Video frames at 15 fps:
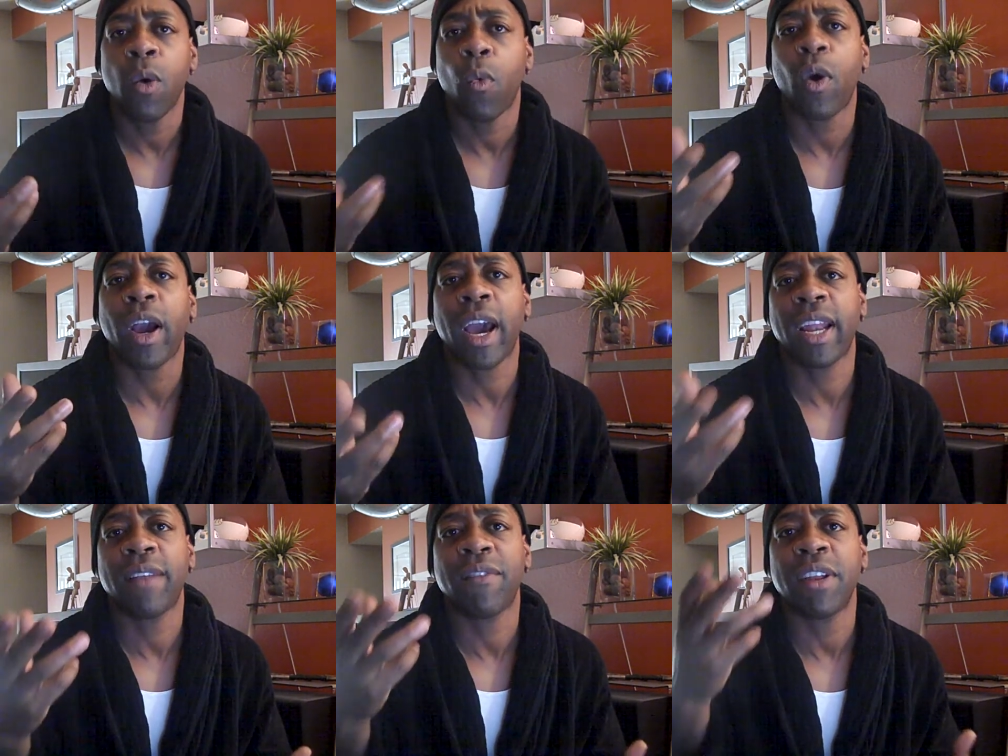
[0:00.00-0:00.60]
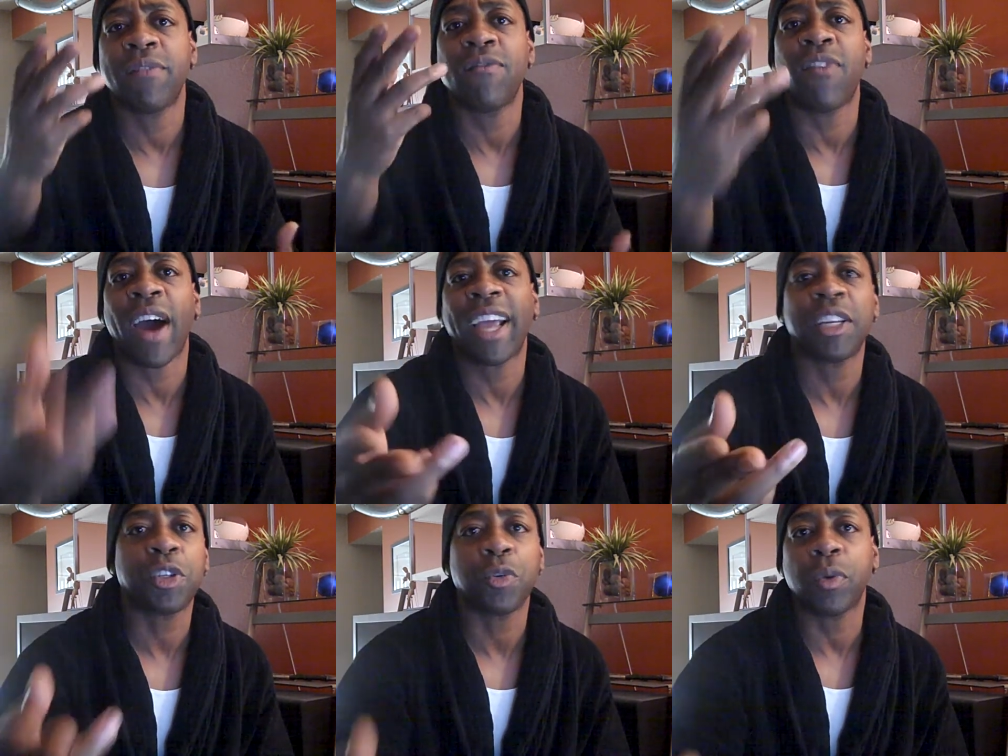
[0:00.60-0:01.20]
what kind of
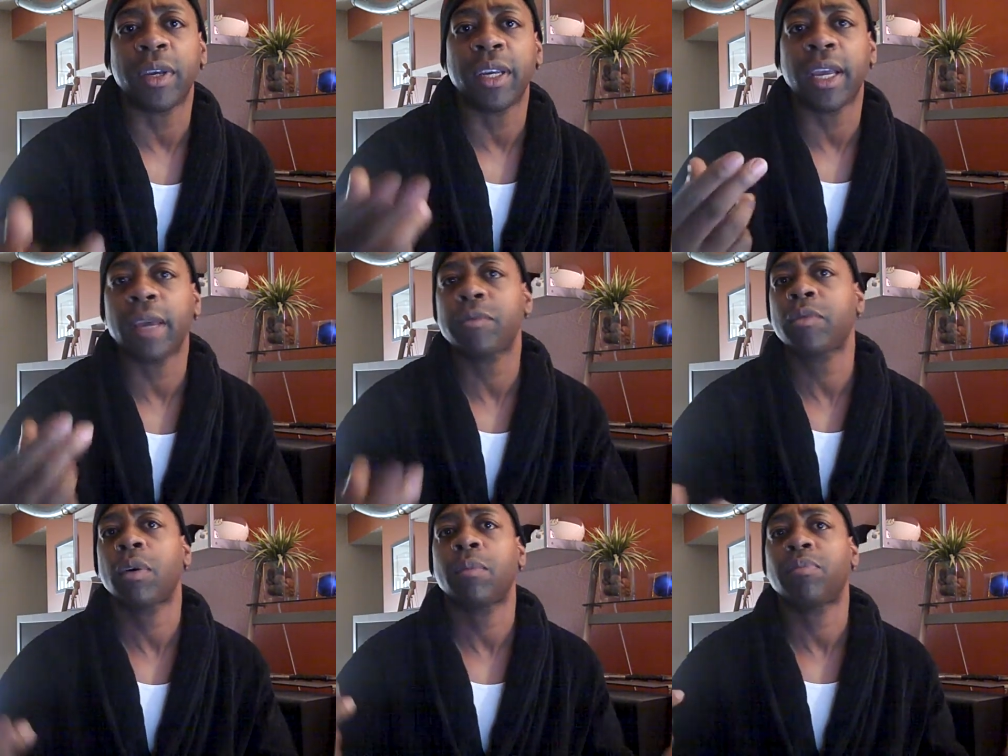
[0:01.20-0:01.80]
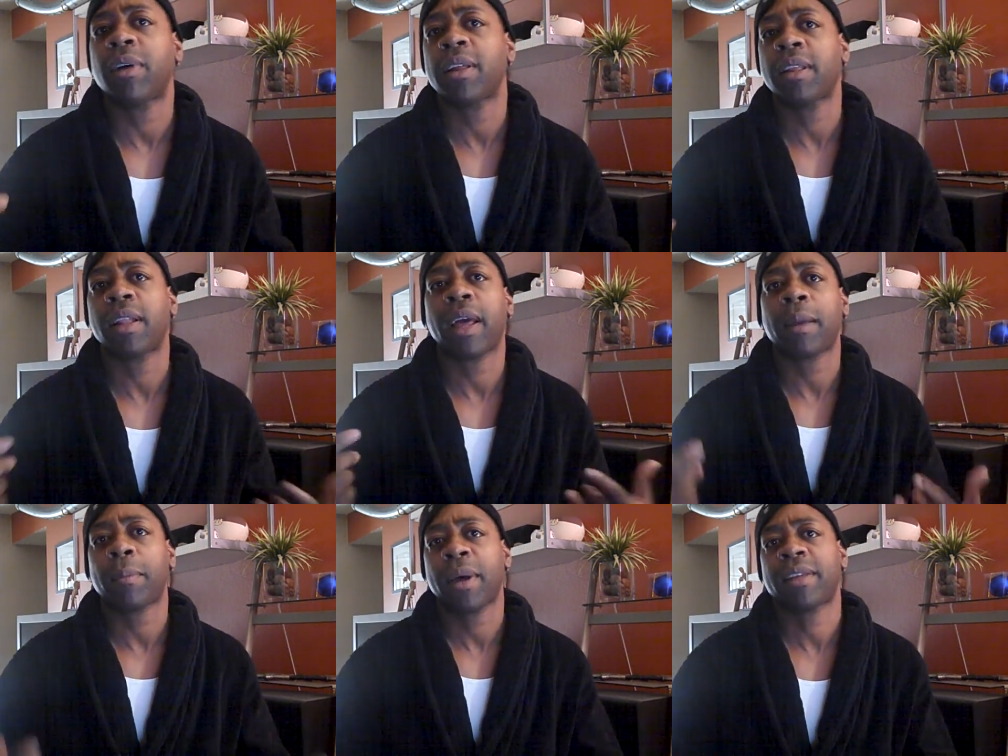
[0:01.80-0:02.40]
advice you can give to a brother
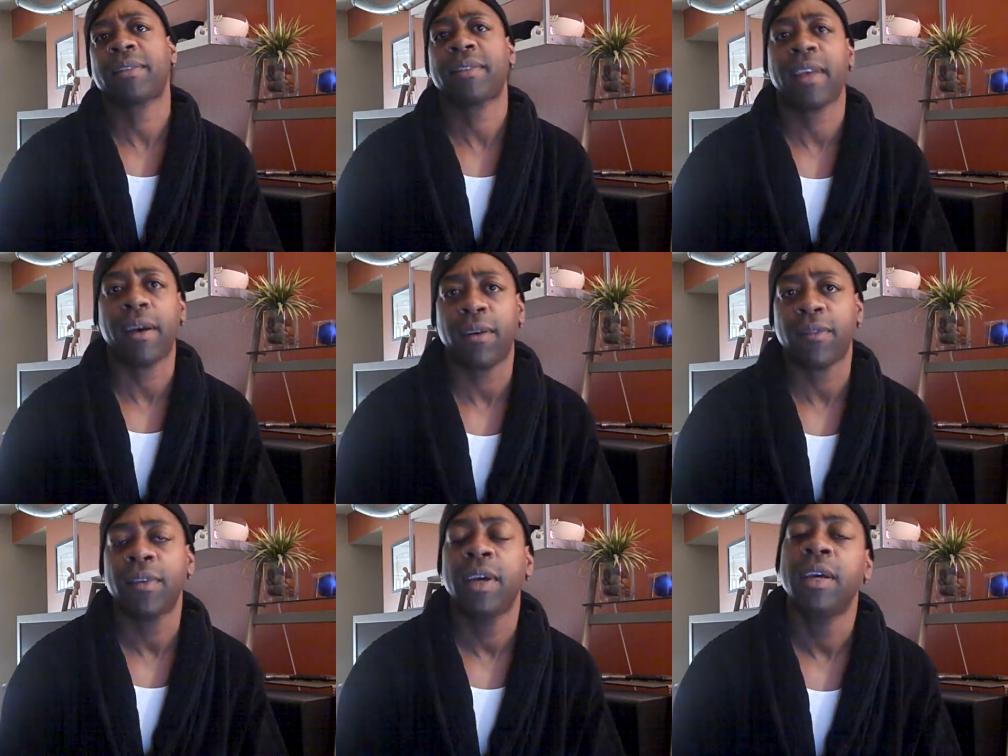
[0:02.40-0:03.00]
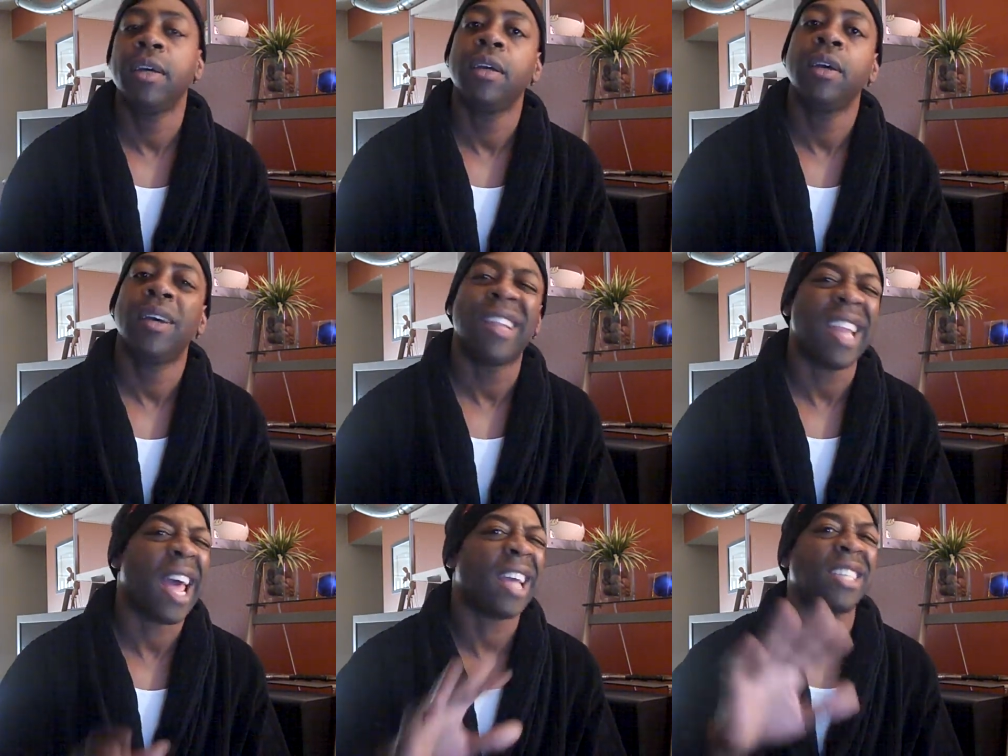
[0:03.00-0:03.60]
like myself.
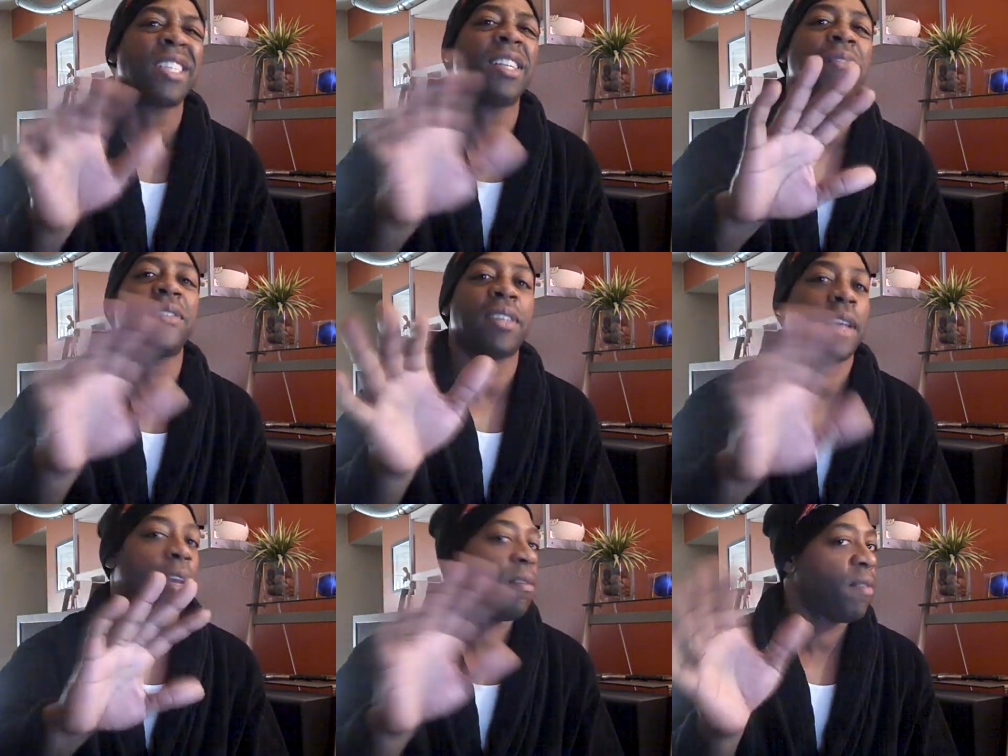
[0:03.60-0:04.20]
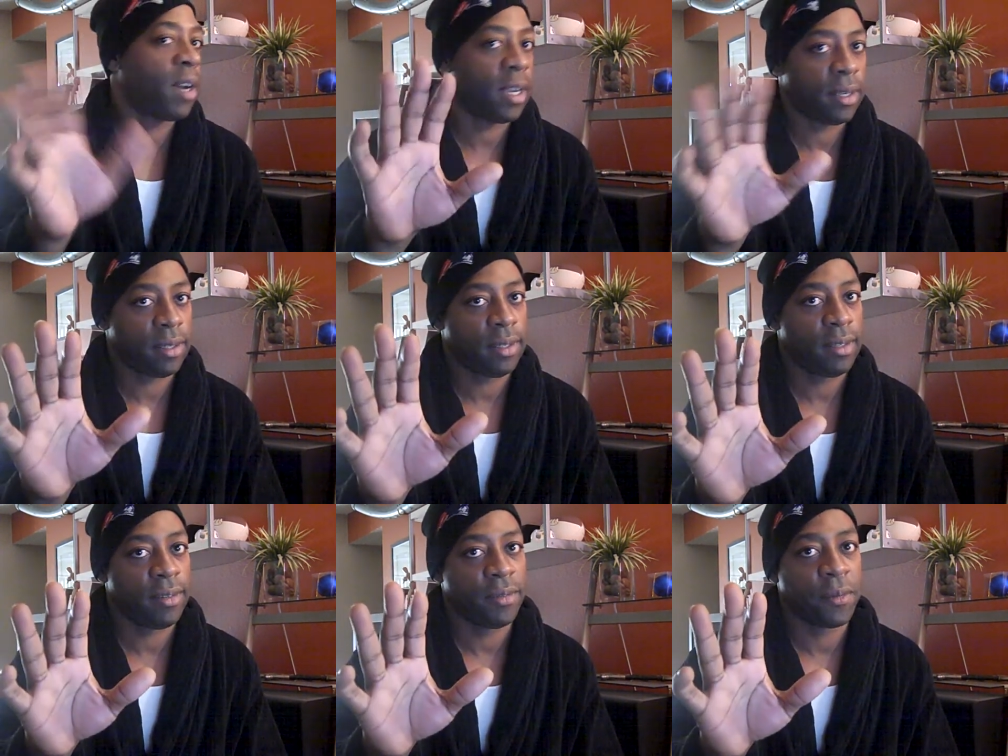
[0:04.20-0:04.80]
I shouldn't even say
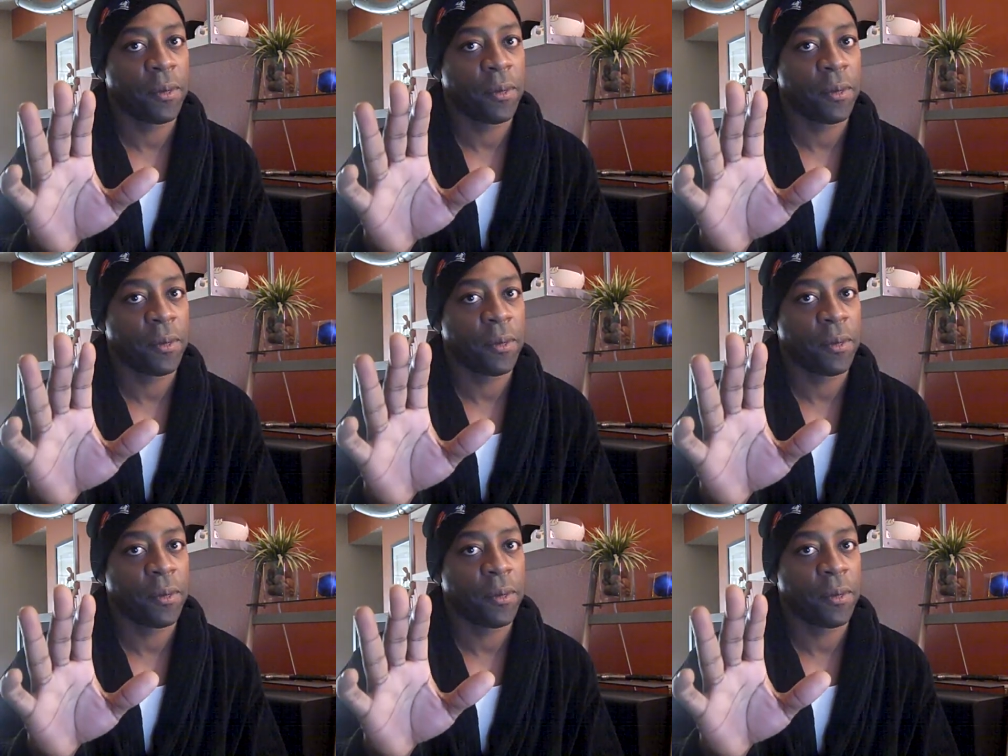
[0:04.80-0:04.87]
advice.